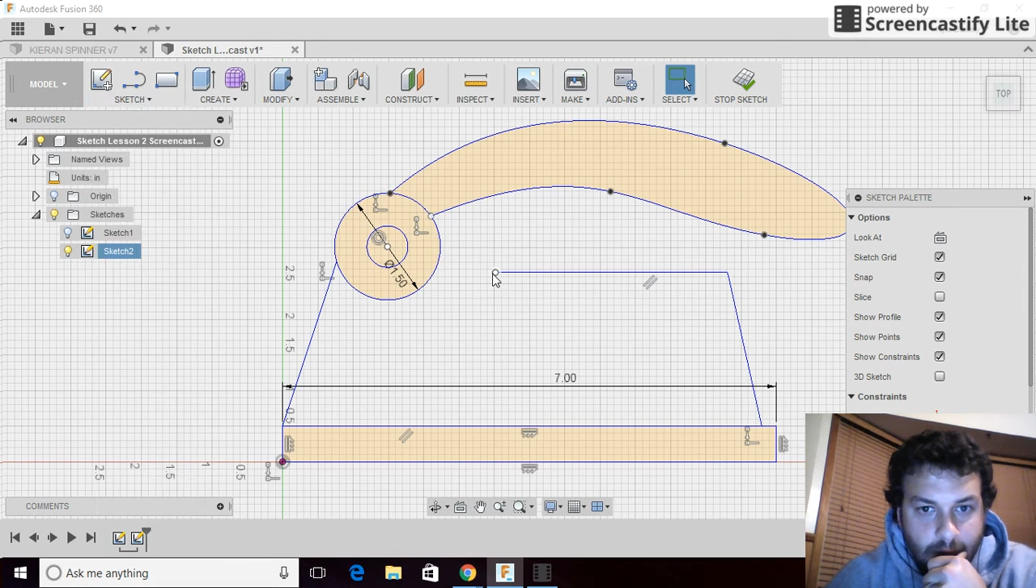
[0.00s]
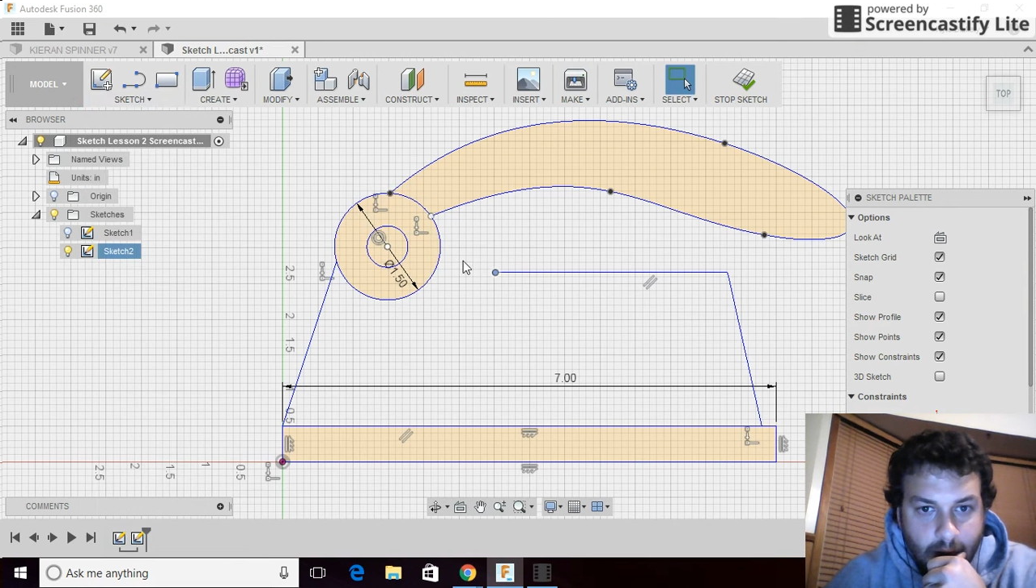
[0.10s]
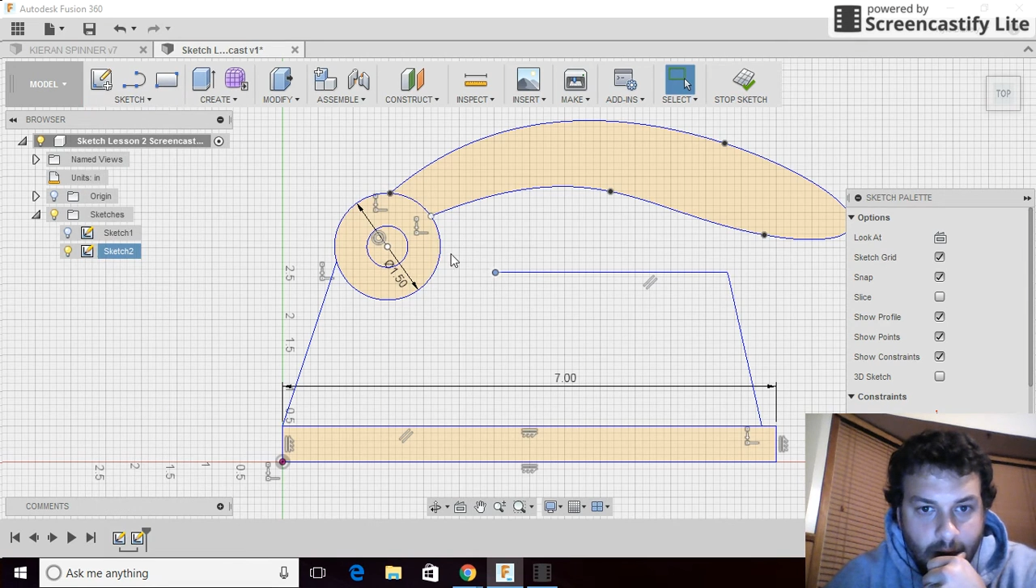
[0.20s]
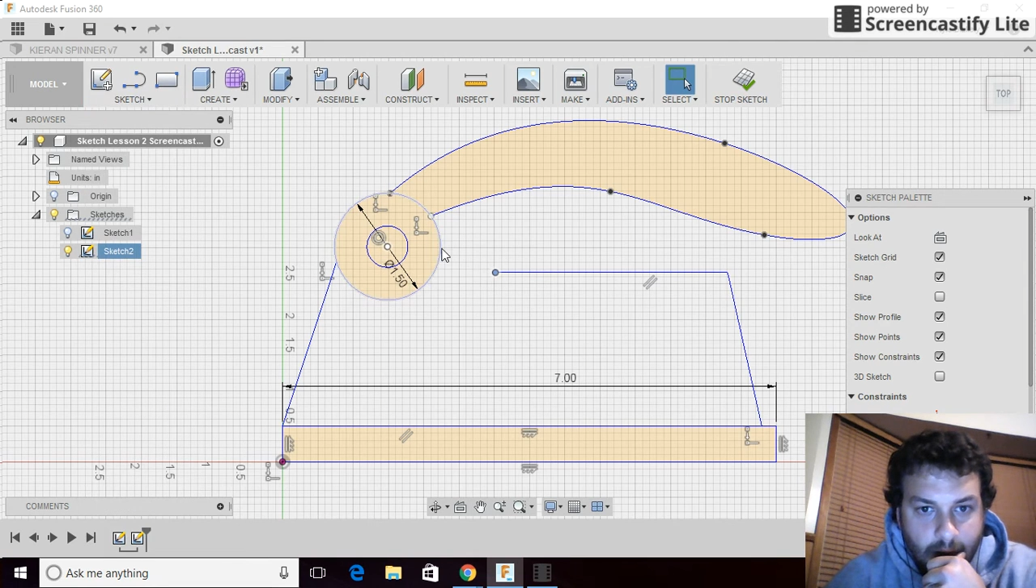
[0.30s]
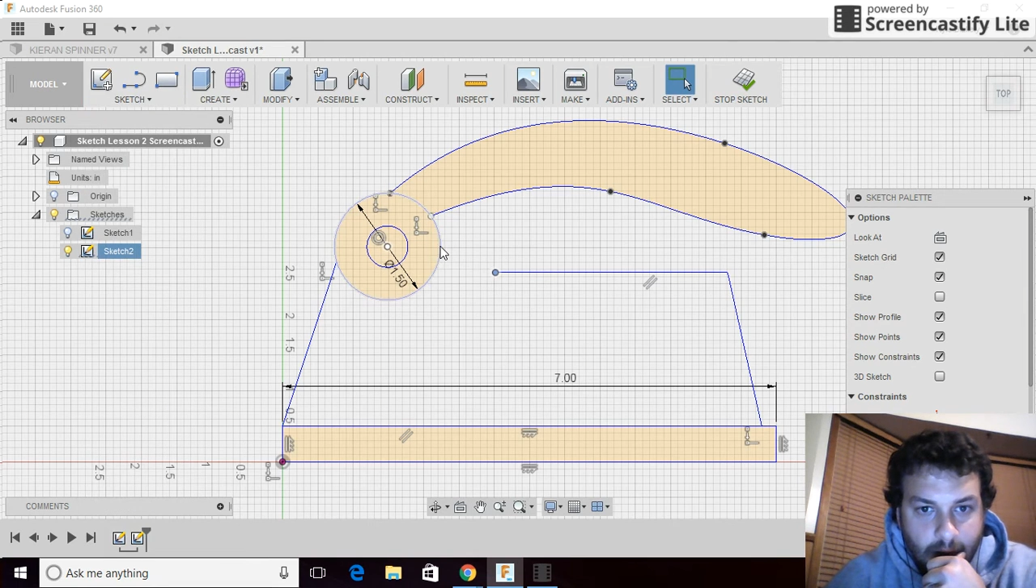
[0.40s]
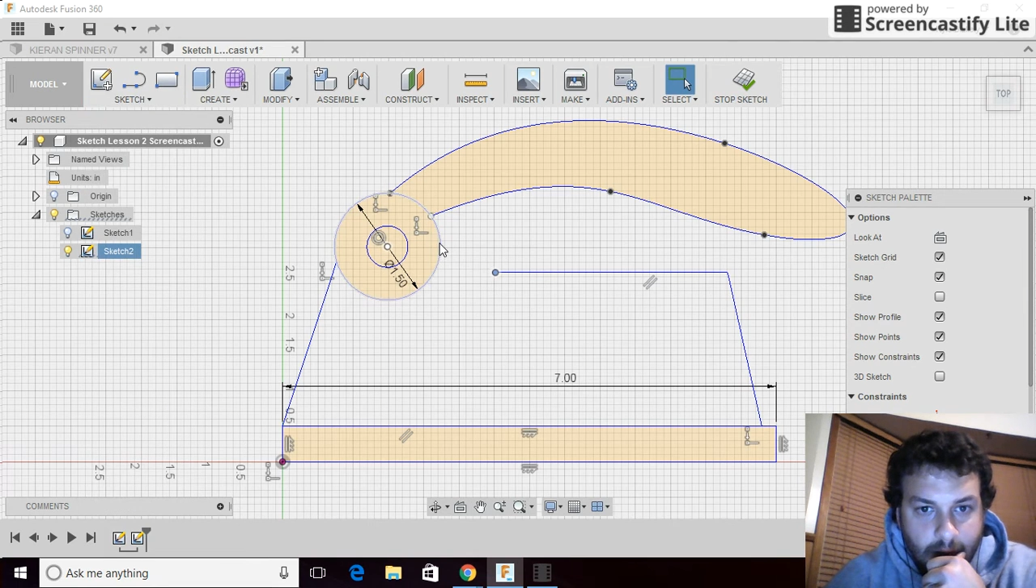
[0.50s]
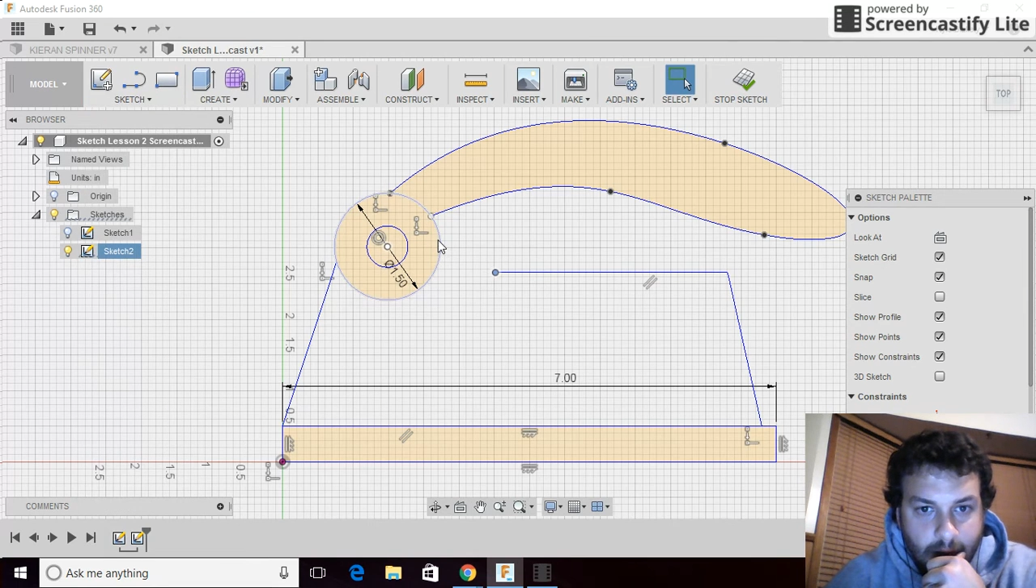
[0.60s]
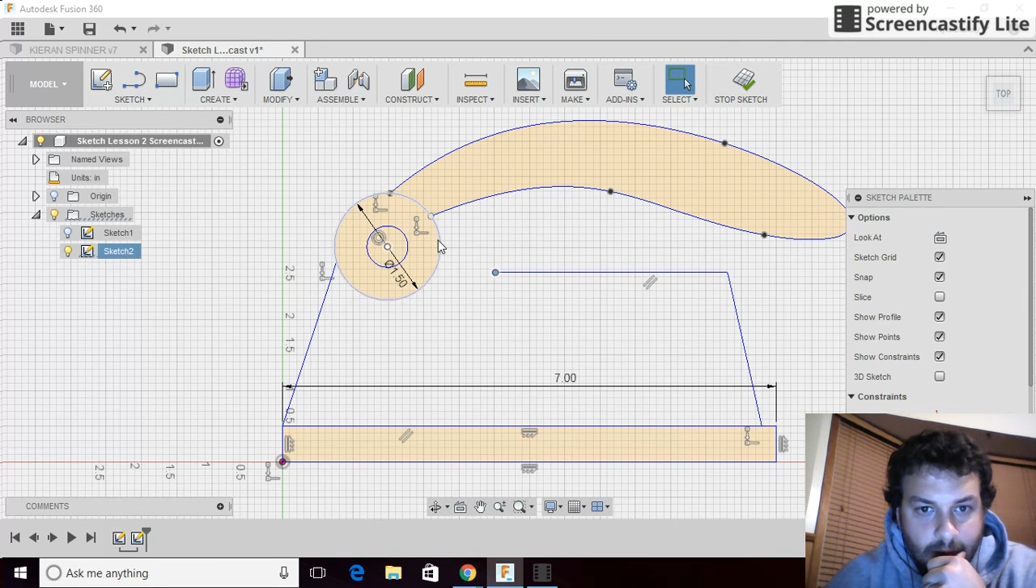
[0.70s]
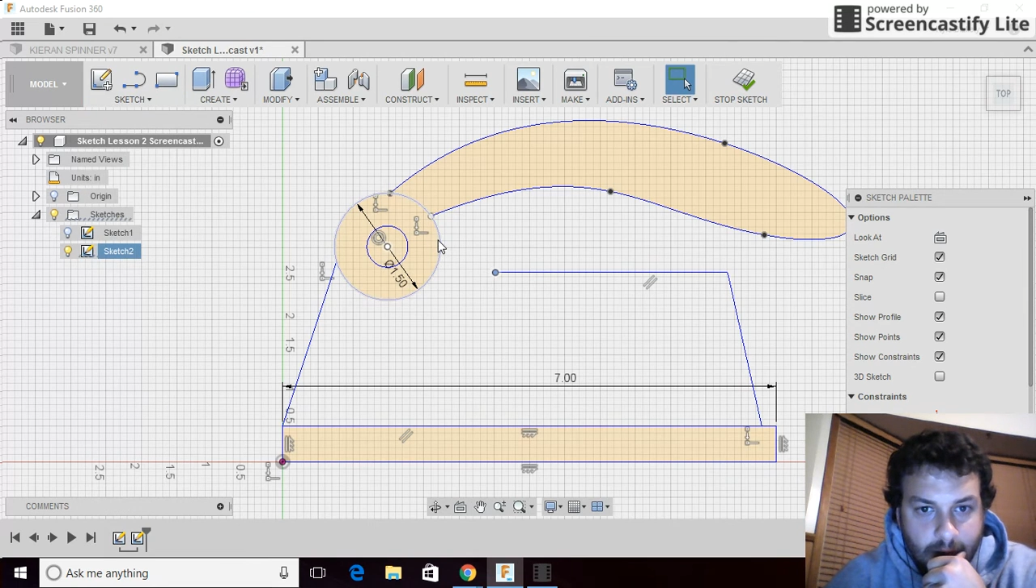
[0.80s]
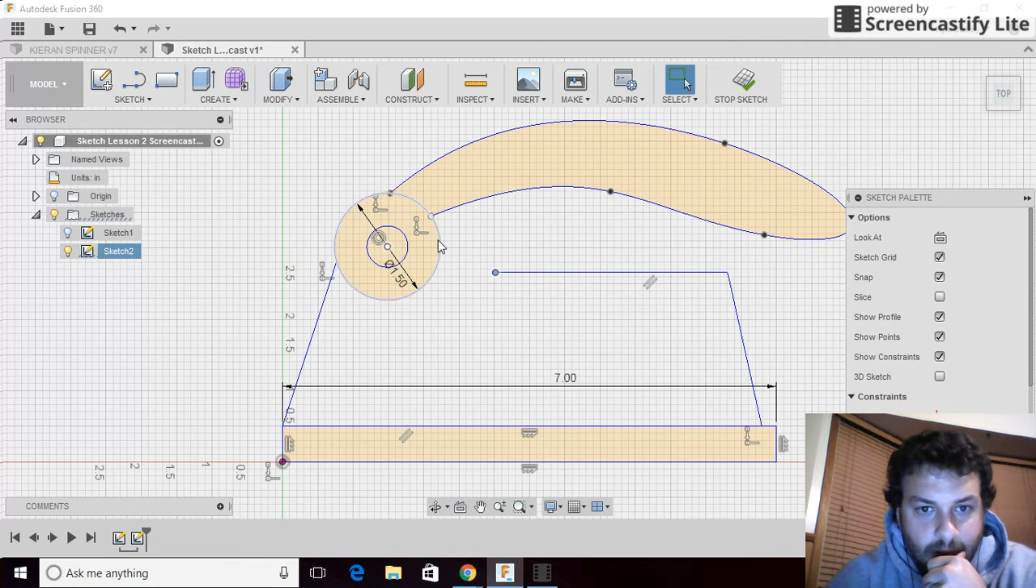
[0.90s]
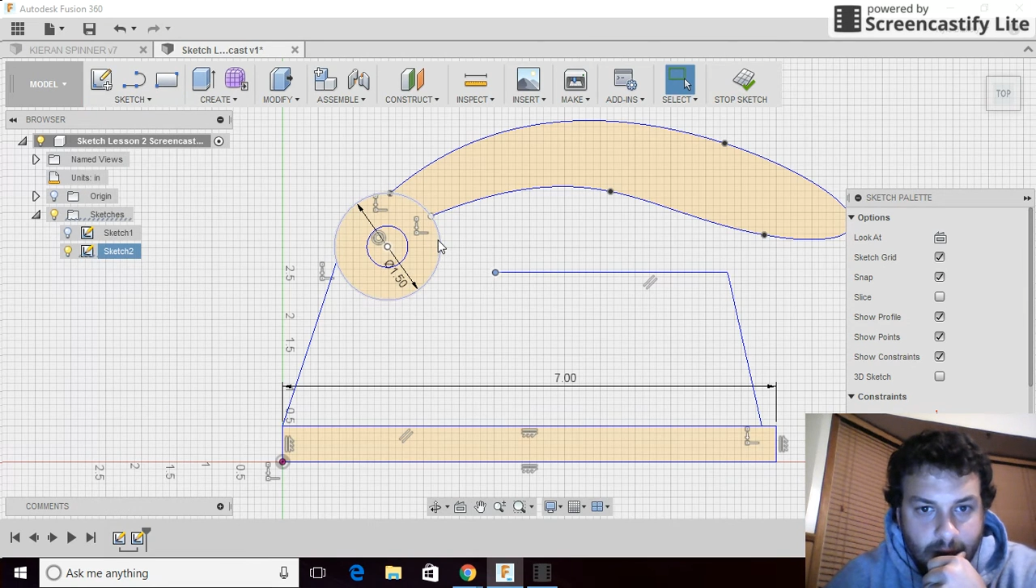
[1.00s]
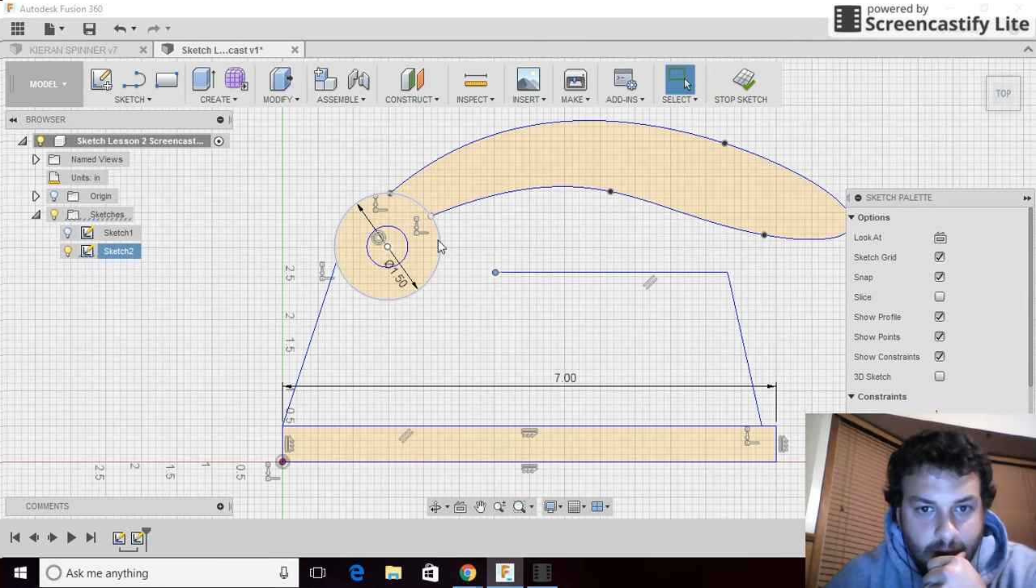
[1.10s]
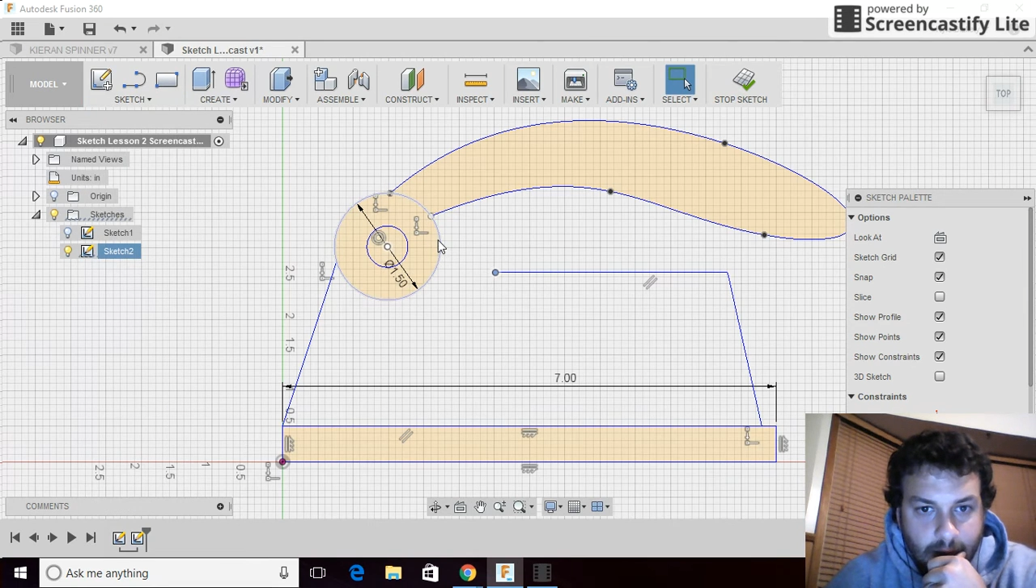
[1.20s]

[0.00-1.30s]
arc intersect.